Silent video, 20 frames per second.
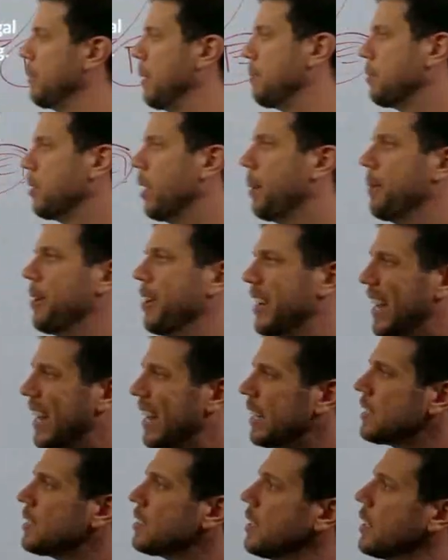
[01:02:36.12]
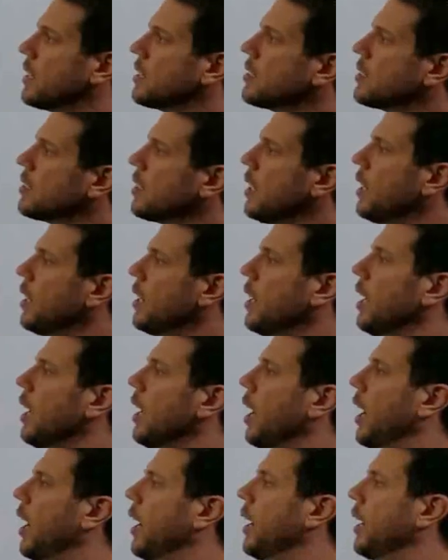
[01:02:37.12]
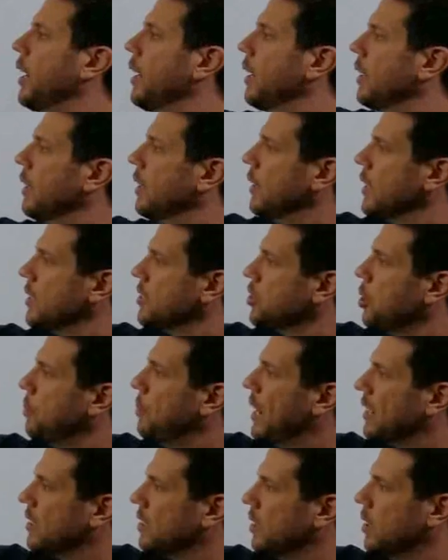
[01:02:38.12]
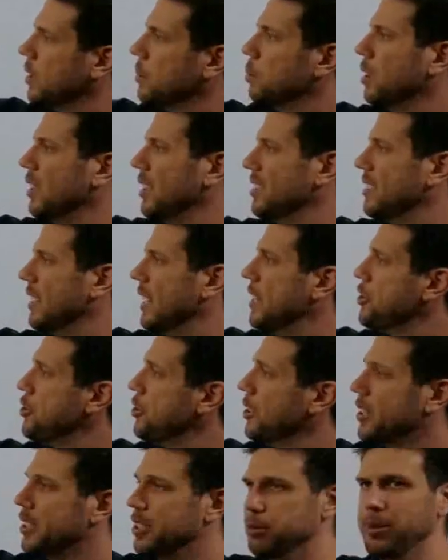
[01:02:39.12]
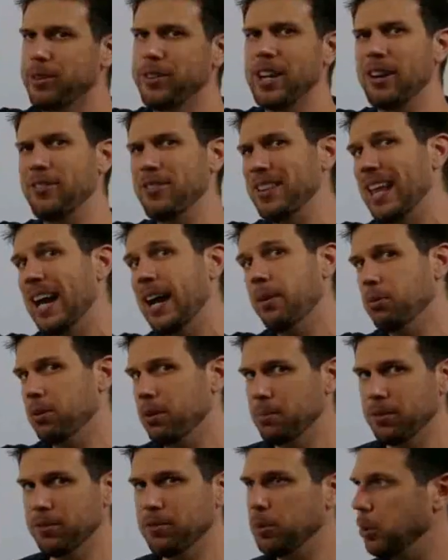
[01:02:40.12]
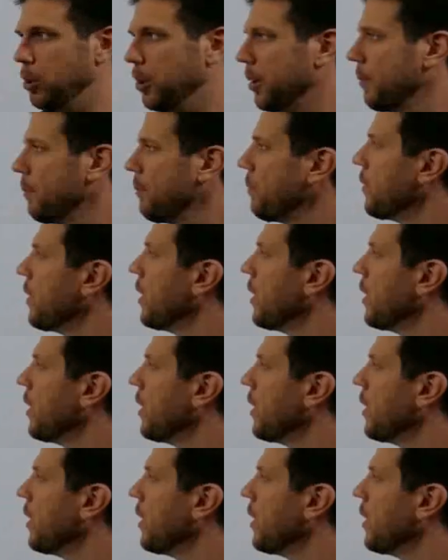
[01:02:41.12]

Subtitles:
about primary and excess. Let's go back to liberalization because we've covered that one before.